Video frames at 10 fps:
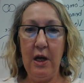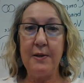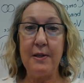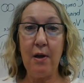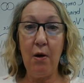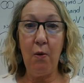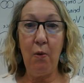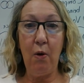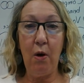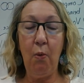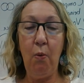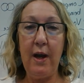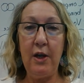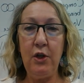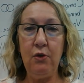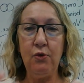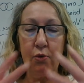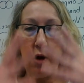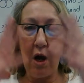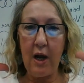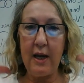So when you draw